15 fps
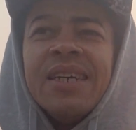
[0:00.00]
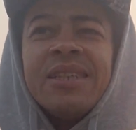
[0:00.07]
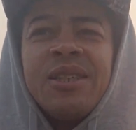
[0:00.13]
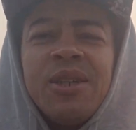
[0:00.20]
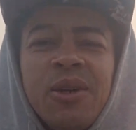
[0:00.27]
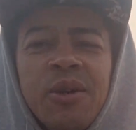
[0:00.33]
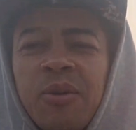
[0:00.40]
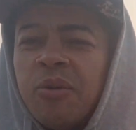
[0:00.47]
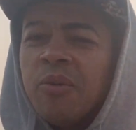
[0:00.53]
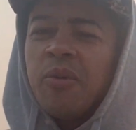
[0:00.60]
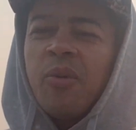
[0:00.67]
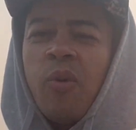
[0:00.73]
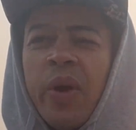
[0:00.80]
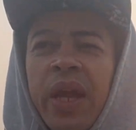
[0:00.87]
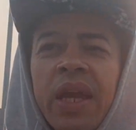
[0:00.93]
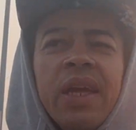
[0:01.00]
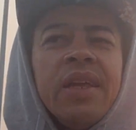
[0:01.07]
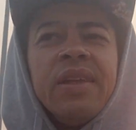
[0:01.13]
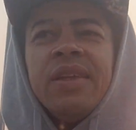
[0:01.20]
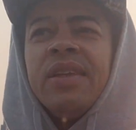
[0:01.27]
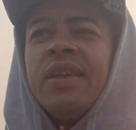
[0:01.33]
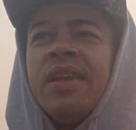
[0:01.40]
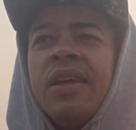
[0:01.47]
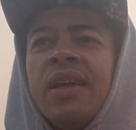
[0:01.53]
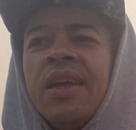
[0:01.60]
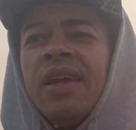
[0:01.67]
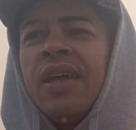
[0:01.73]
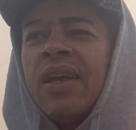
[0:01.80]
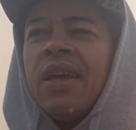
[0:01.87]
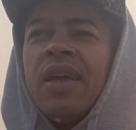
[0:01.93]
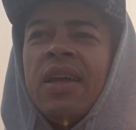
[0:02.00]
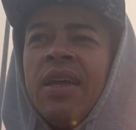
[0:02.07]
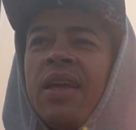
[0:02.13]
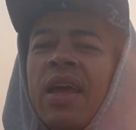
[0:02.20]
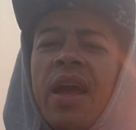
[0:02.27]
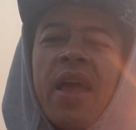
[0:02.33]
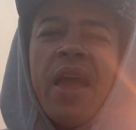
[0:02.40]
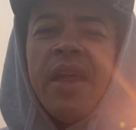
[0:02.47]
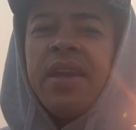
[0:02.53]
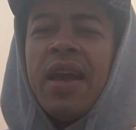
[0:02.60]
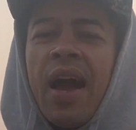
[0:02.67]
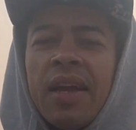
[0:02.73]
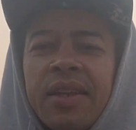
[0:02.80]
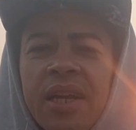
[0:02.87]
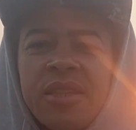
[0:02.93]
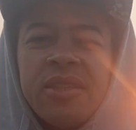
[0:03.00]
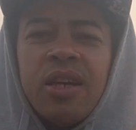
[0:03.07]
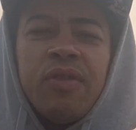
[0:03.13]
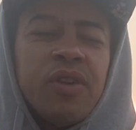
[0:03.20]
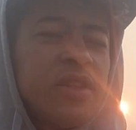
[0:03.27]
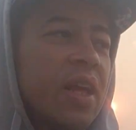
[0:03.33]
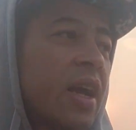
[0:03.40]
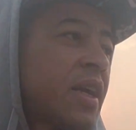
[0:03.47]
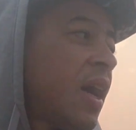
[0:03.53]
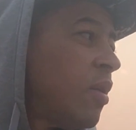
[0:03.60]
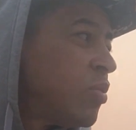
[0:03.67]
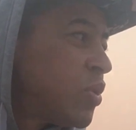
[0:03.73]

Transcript: to win any other activity that comes